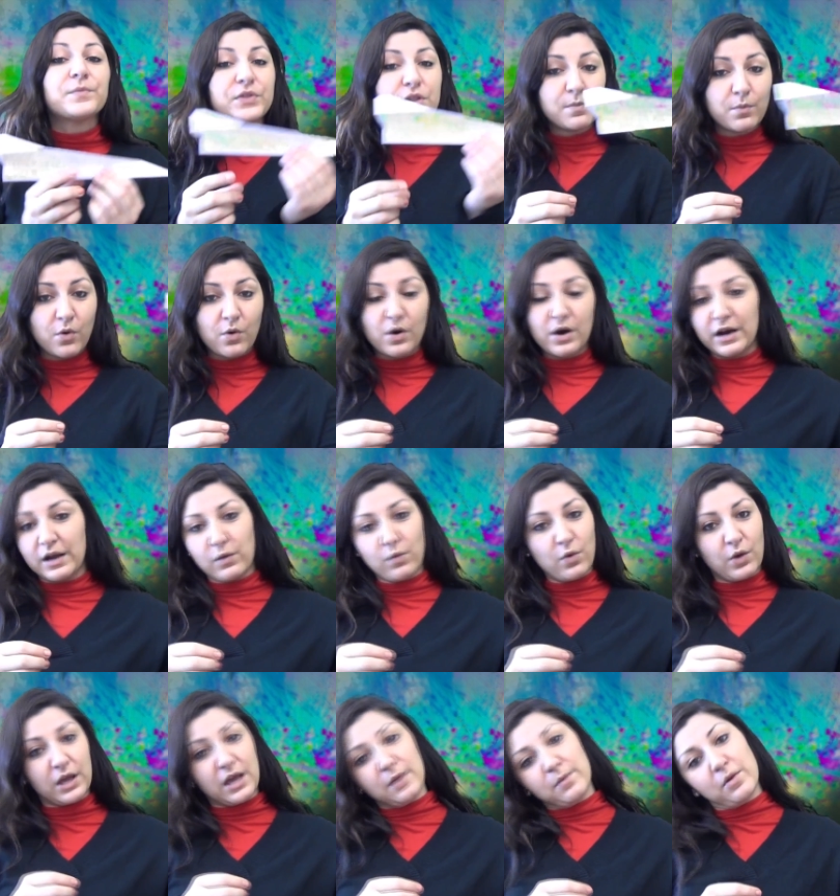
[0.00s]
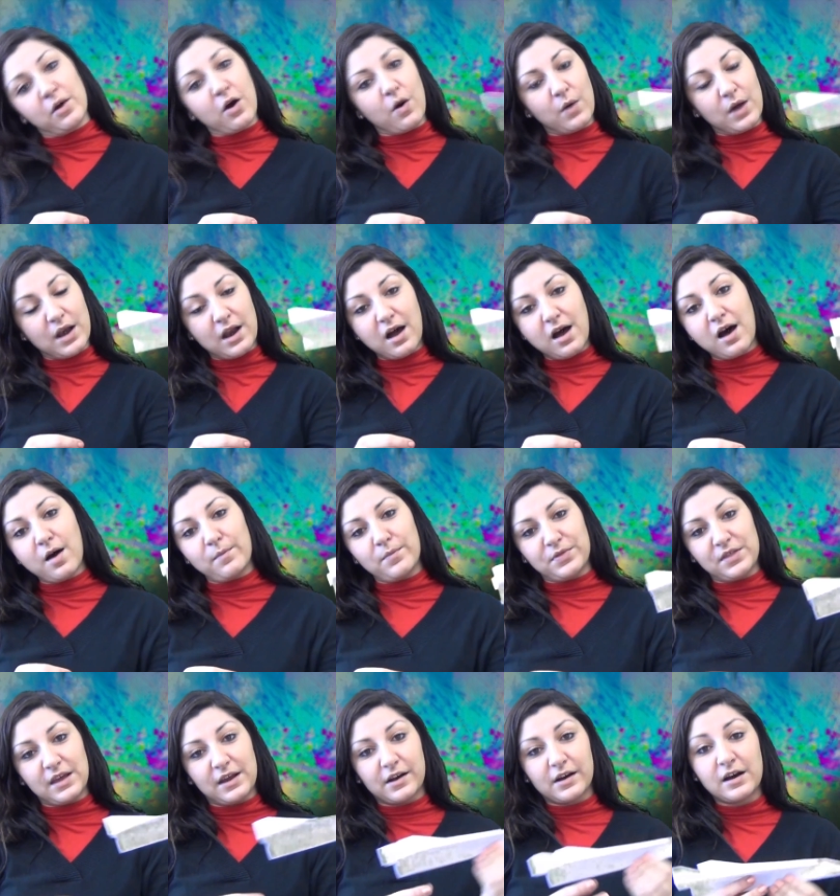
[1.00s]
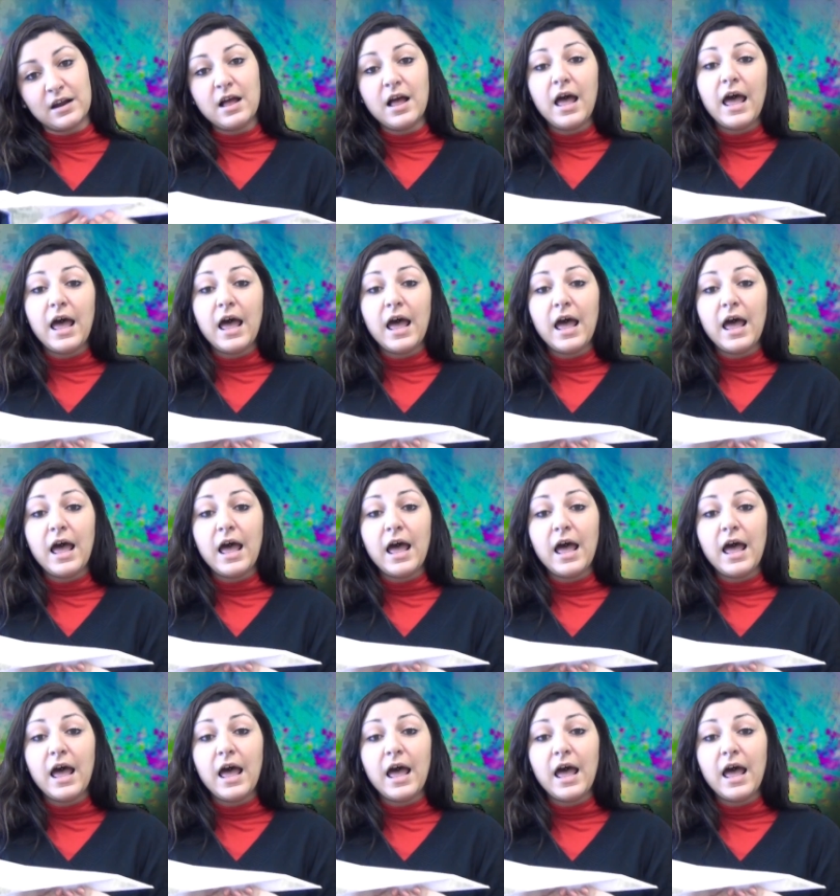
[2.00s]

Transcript: the more it will keep going up there.